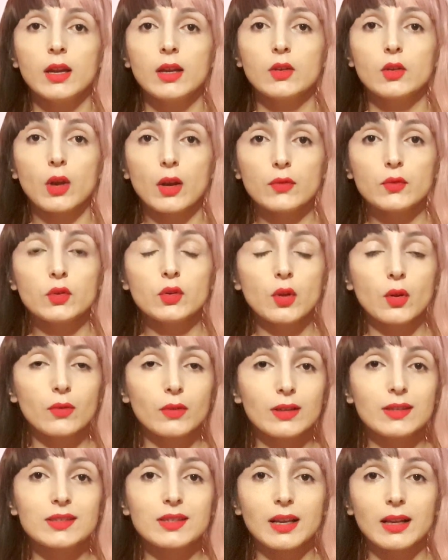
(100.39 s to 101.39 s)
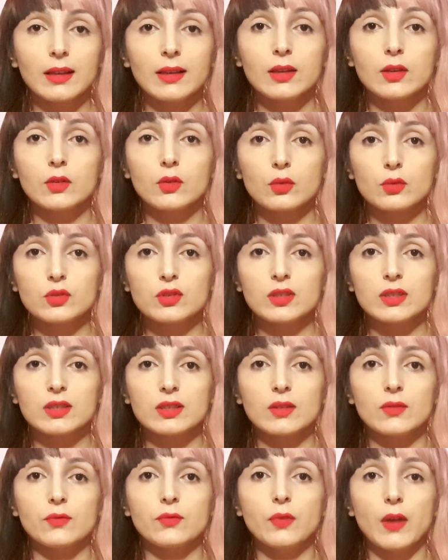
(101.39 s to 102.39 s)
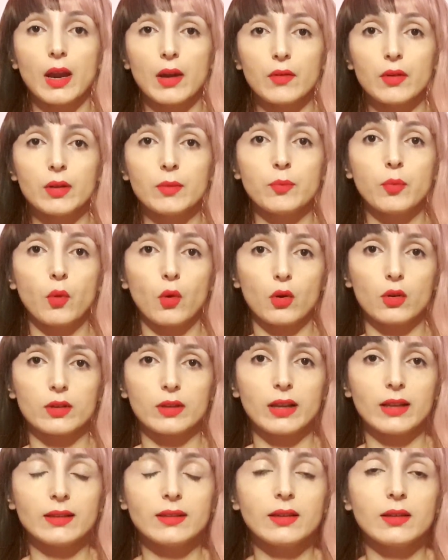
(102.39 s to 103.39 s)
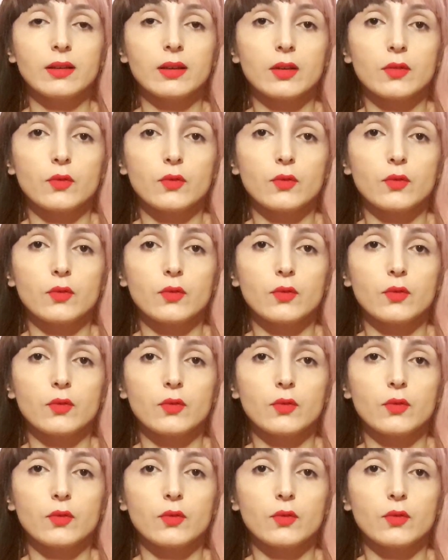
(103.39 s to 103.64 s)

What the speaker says: you have to know that selling nudes is very important